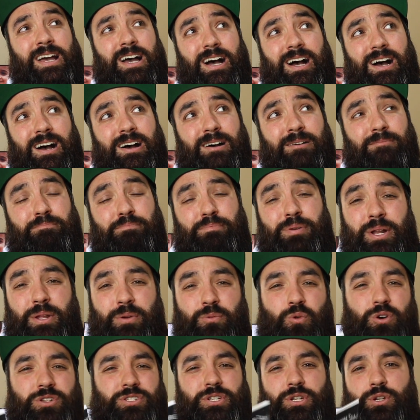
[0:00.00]
but it
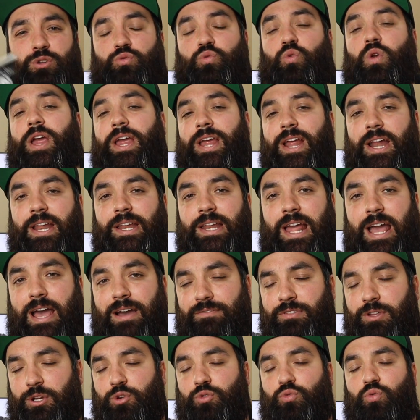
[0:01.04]
wasn't great. I didn't
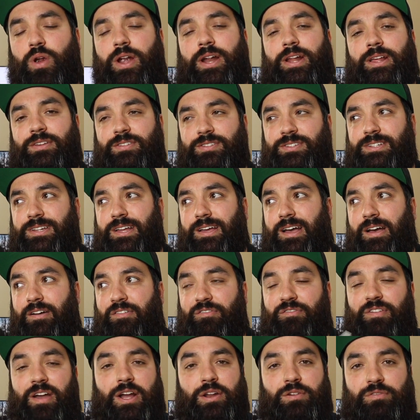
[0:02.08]
have the greatest
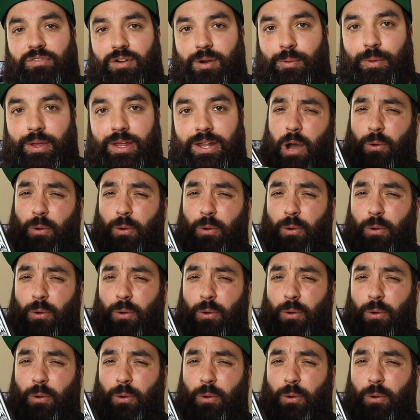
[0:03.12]
effect from it.